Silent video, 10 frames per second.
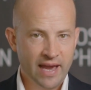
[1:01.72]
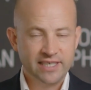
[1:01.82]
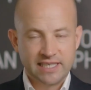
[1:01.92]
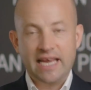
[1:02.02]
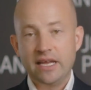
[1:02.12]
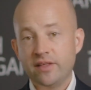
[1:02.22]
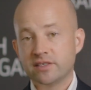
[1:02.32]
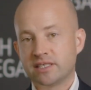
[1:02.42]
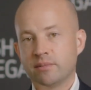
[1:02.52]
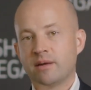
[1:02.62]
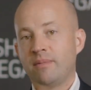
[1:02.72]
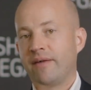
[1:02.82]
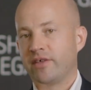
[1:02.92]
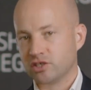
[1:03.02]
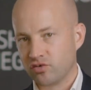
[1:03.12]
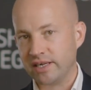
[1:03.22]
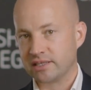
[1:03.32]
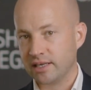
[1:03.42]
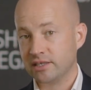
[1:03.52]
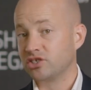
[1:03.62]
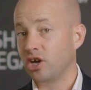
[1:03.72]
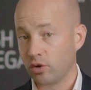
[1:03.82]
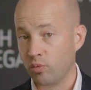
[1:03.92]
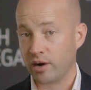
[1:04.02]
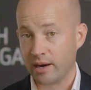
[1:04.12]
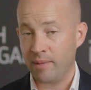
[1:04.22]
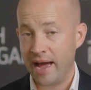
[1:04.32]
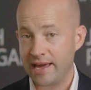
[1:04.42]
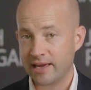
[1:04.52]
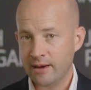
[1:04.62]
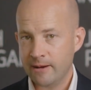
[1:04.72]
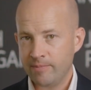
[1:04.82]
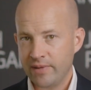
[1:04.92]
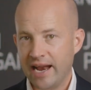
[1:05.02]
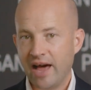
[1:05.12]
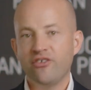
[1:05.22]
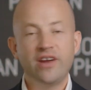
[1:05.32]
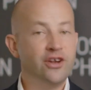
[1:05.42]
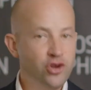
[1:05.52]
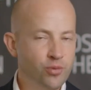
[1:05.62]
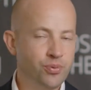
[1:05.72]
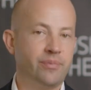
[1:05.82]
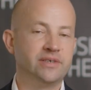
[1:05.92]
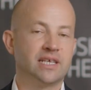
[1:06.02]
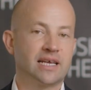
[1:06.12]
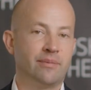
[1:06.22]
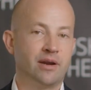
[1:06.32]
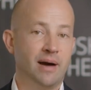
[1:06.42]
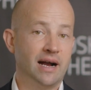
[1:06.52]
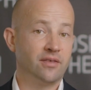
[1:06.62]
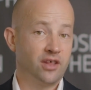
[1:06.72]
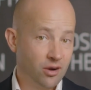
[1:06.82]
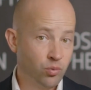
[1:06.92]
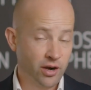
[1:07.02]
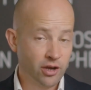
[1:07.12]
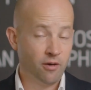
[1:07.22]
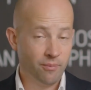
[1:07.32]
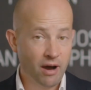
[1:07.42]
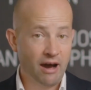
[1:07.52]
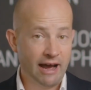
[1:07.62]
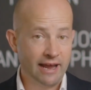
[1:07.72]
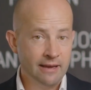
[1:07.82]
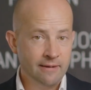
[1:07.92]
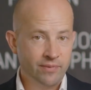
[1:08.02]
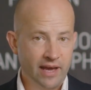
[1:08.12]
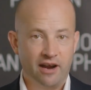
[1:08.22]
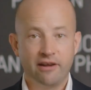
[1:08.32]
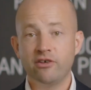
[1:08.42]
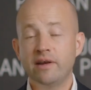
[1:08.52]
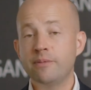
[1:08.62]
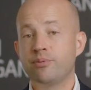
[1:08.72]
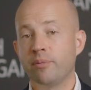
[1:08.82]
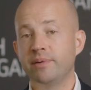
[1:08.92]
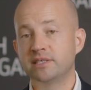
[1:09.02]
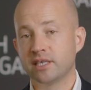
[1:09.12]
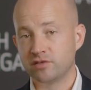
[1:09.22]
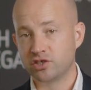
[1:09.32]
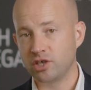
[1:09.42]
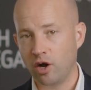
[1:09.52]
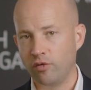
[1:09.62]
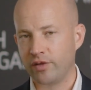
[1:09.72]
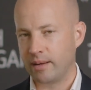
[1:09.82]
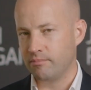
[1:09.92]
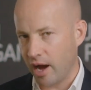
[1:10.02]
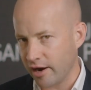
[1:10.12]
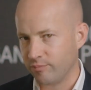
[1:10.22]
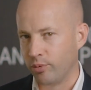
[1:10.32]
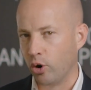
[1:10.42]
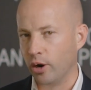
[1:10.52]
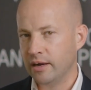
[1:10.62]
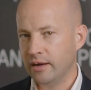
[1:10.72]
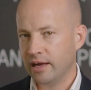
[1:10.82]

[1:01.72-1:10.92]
And is there anything similar to mine that has recently sold and what did it make? And are there any new properties that are coming to market that I'd want to go and buy? And are there any properties that have sold that I might have bought